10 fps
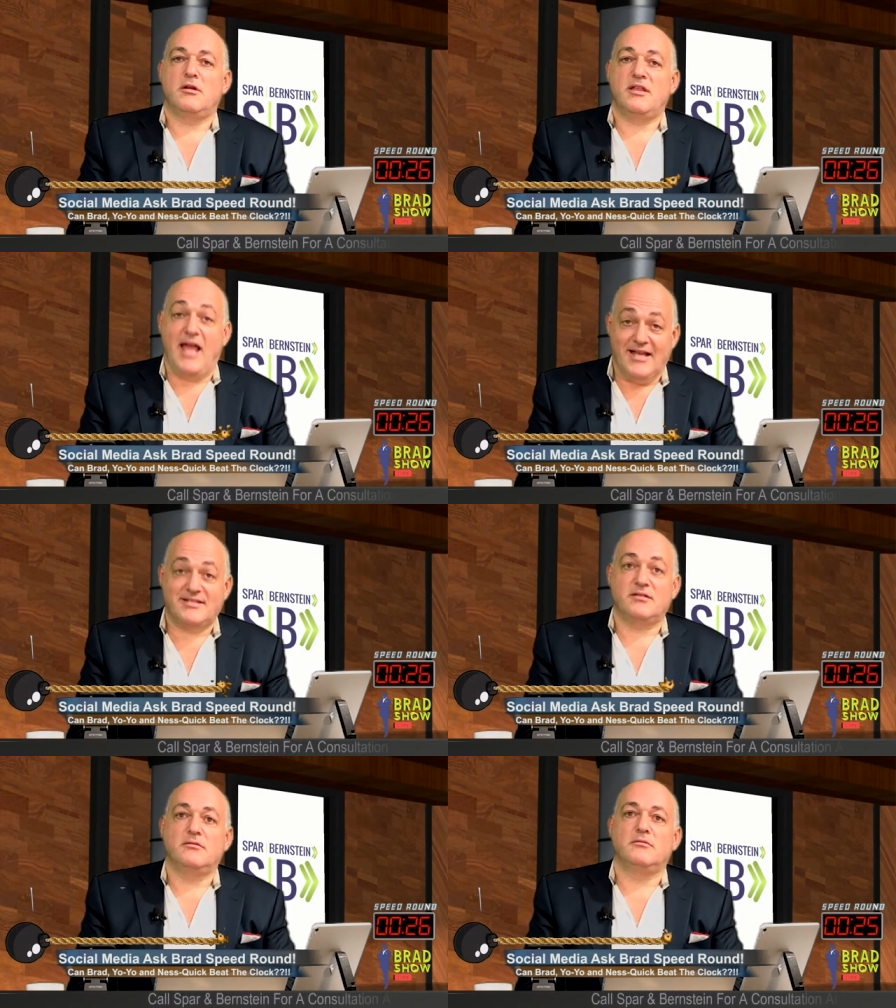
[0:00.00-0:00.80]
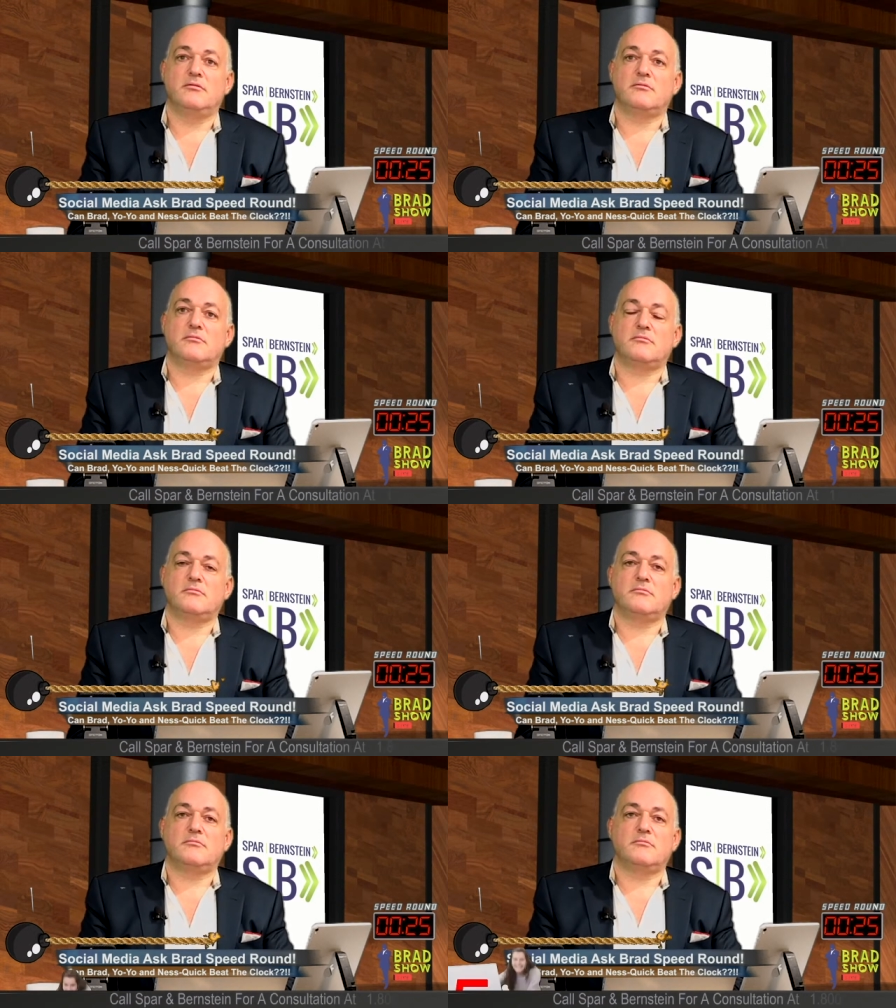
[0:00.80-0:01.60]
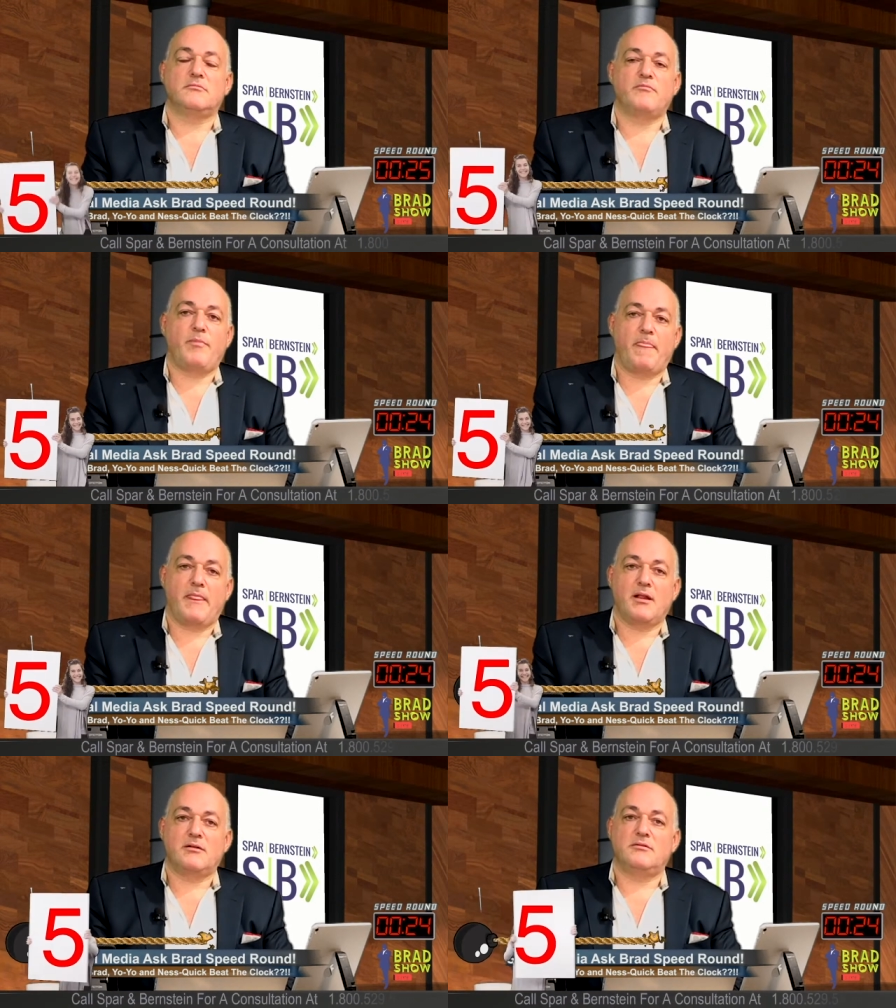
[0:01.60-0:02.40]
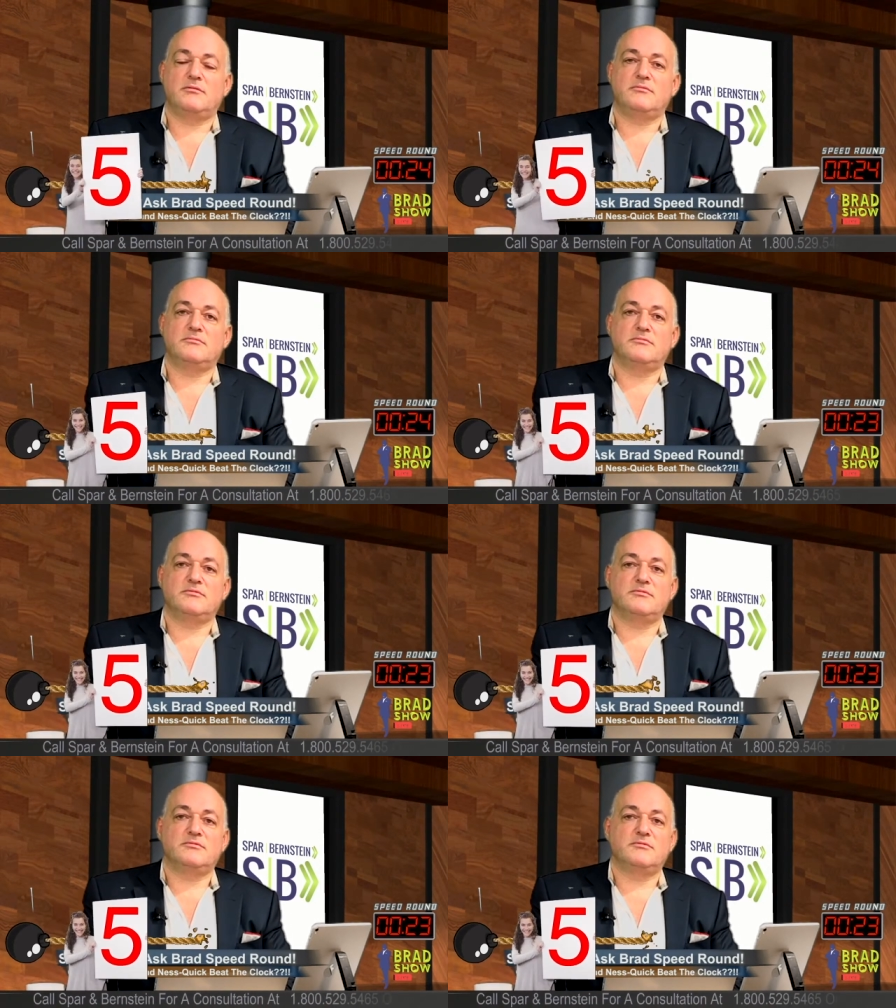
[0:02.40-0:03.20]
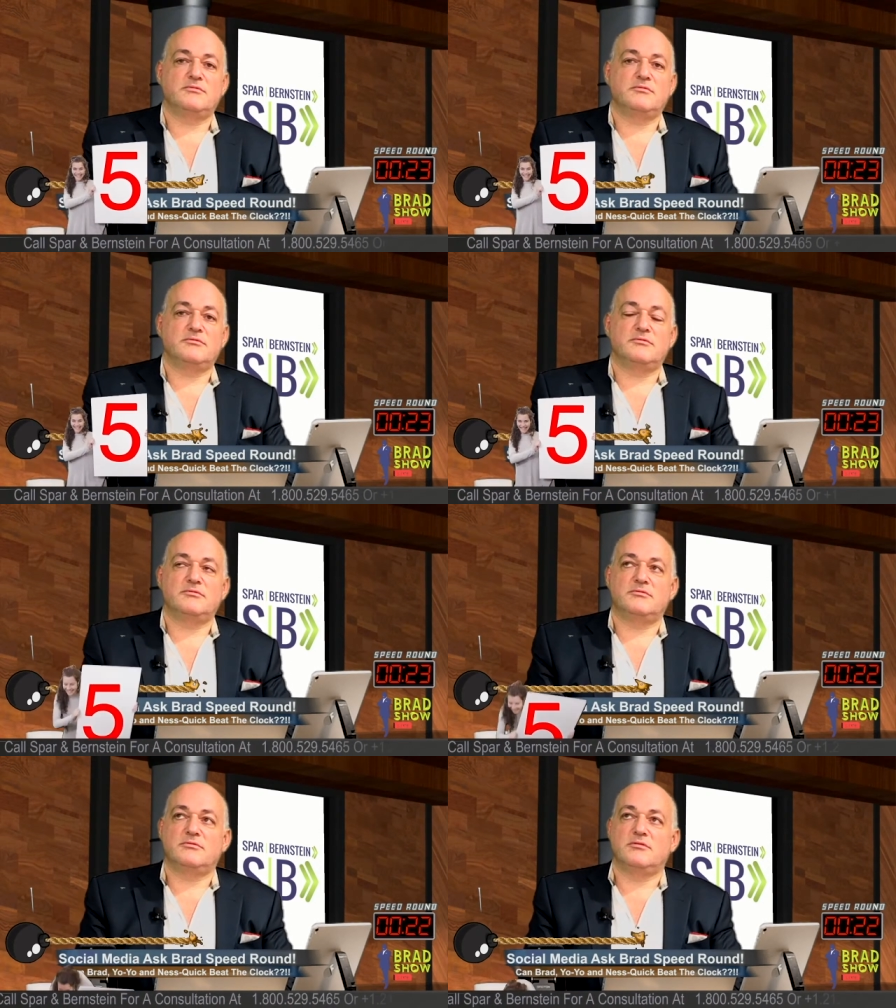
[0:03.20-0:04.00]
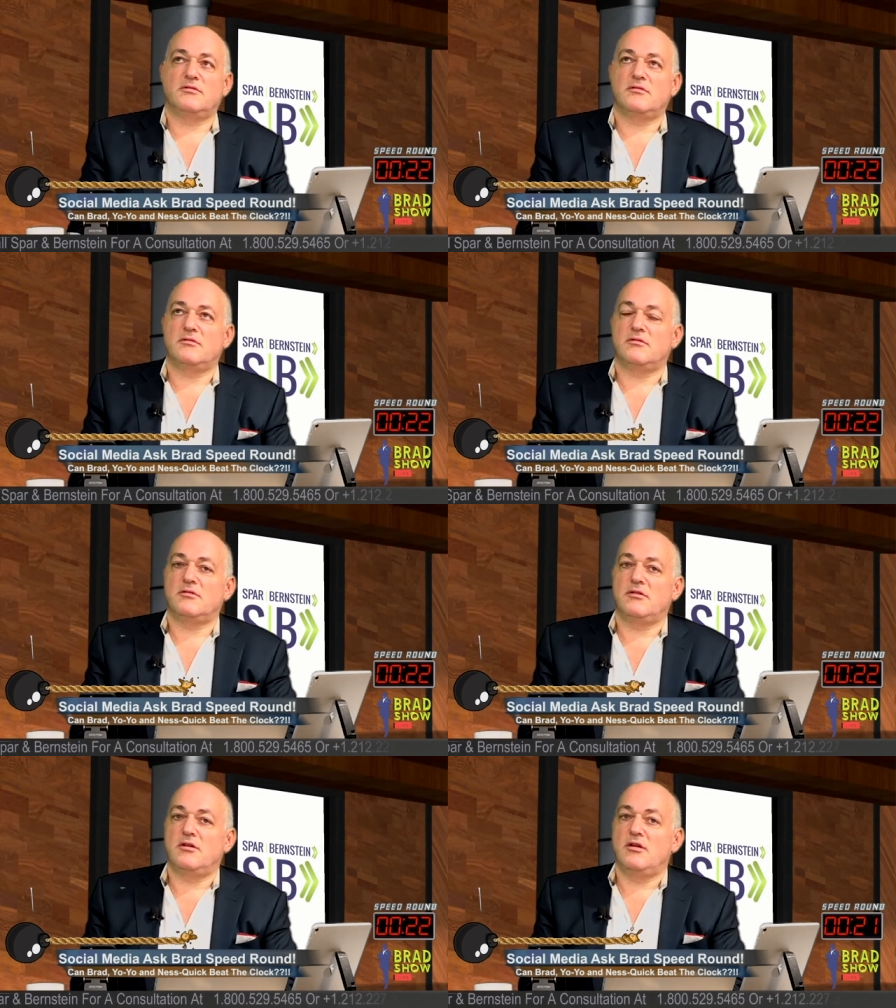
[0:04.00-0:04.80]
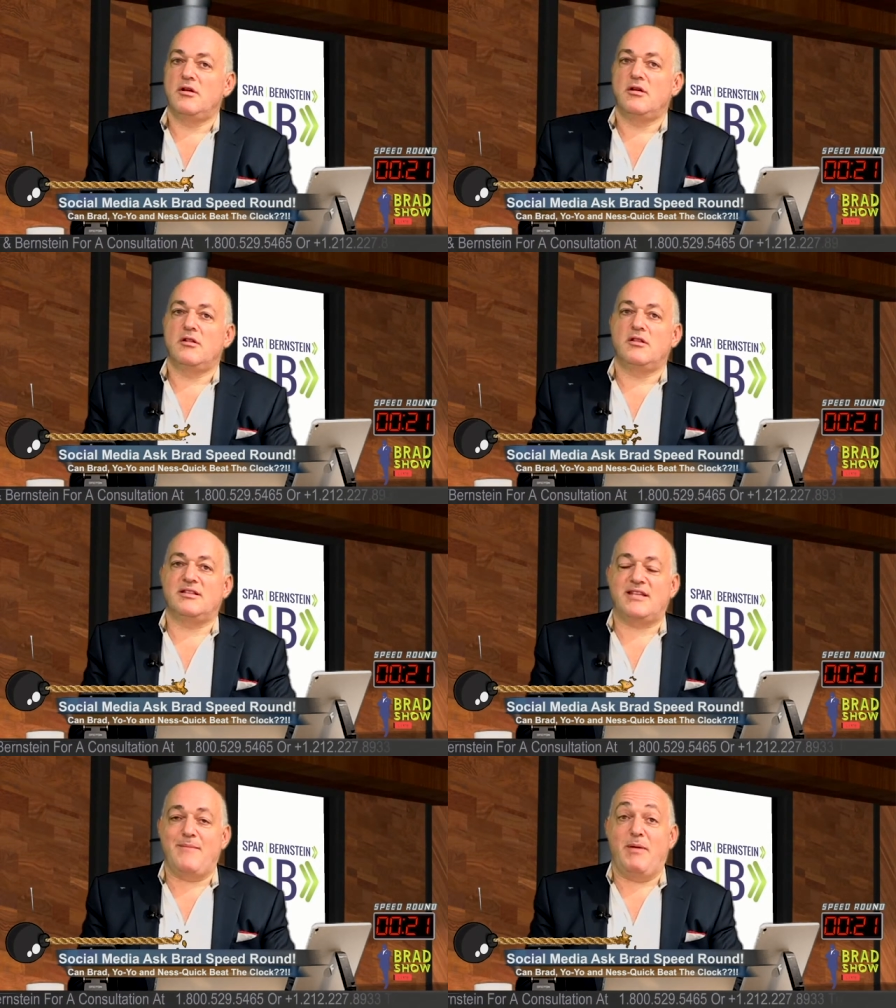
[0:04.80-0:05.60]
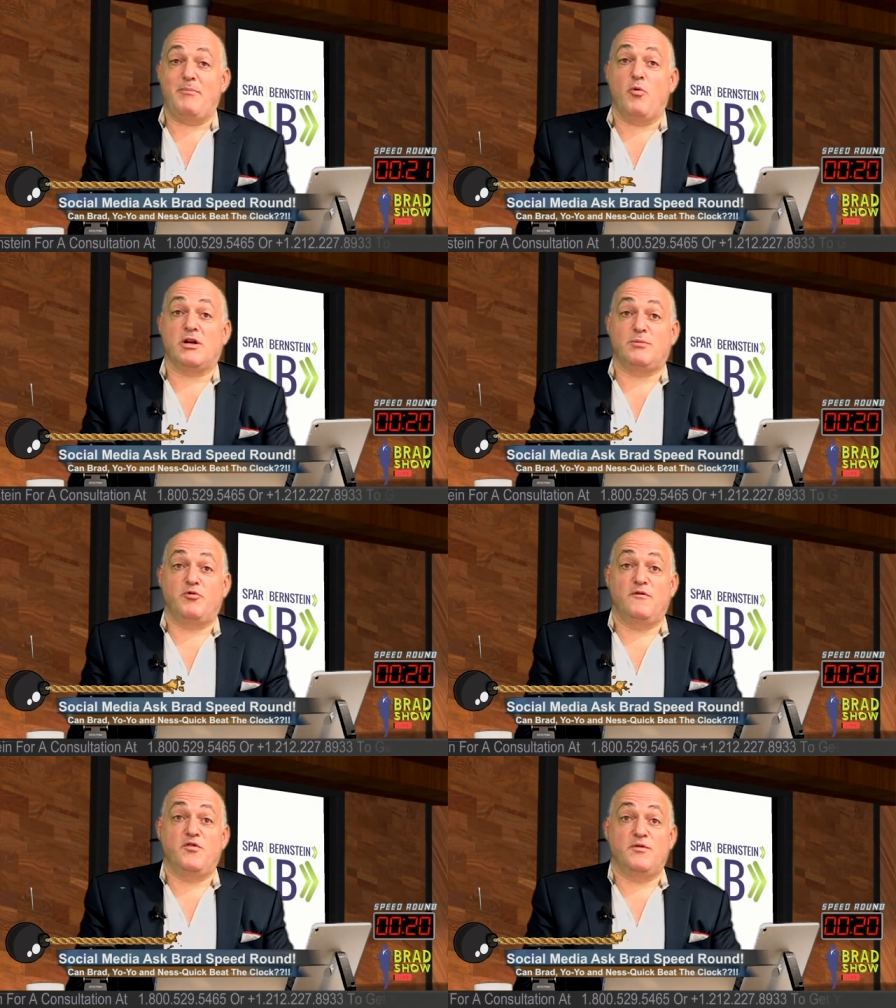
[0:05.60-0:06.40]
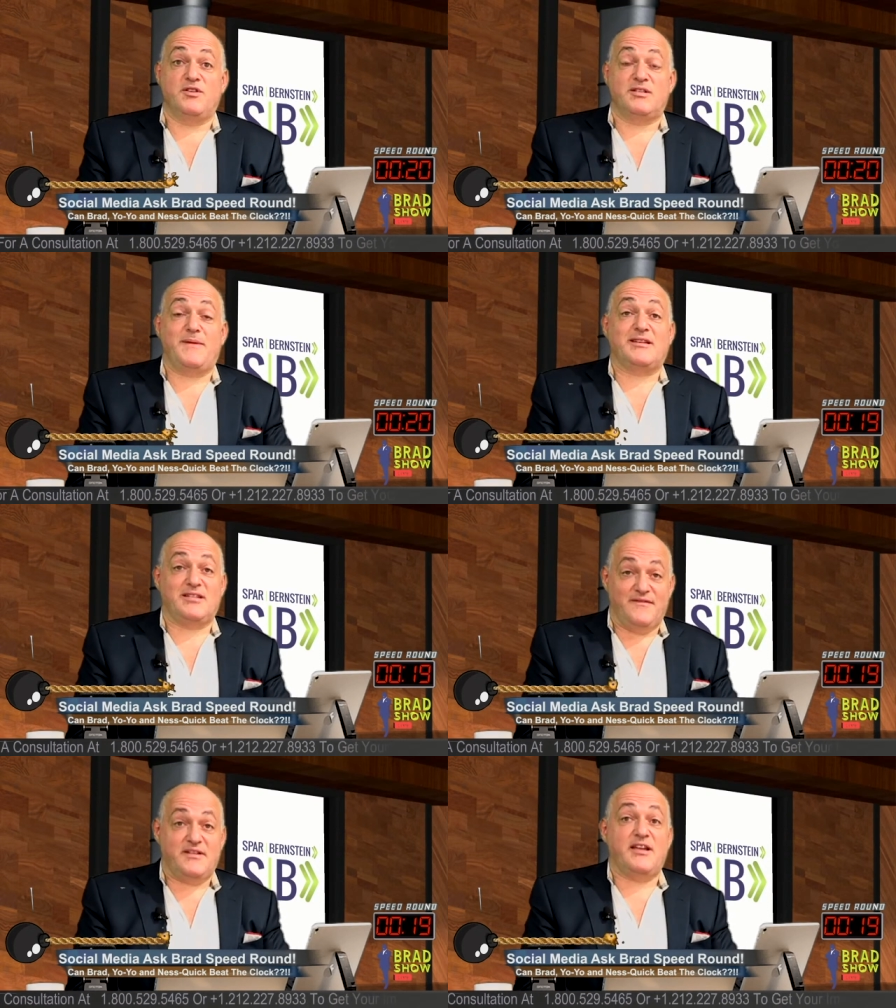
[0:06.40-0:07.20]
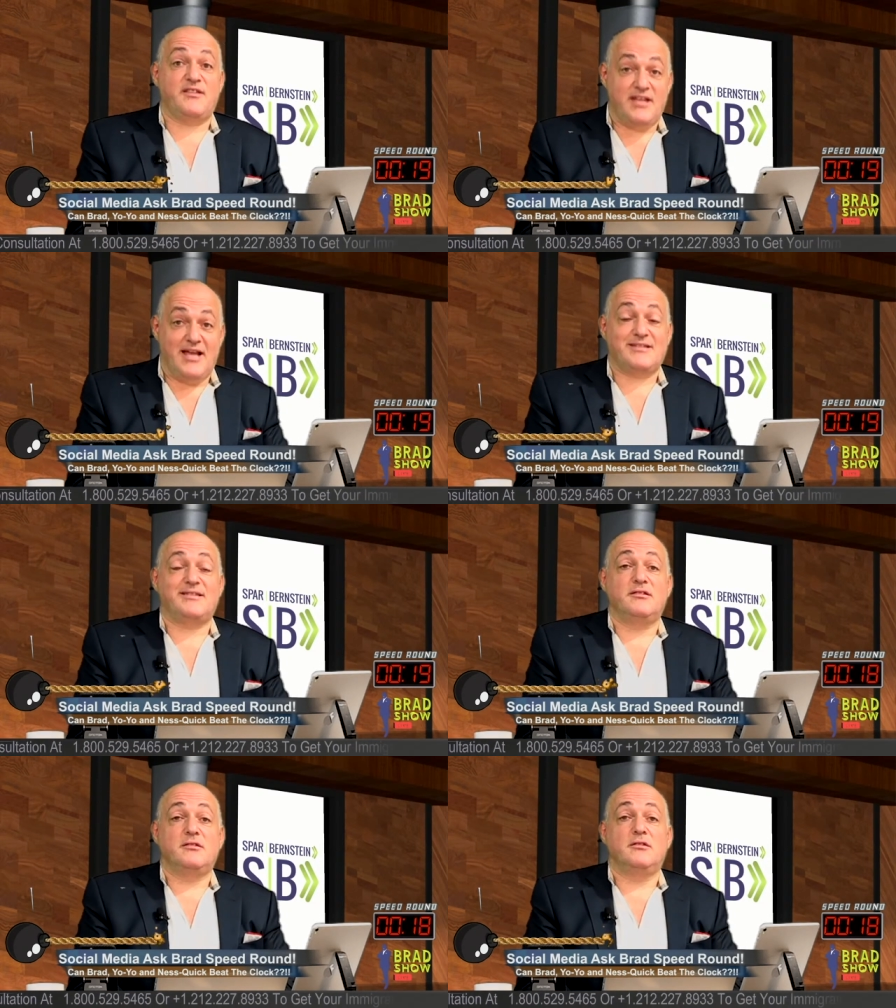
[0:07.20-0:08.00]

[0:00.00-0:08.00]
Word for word: Yes. When resubmitting my I 751, do I send the same paperwork? The same paperwork to prove you and your spouse live together, yes.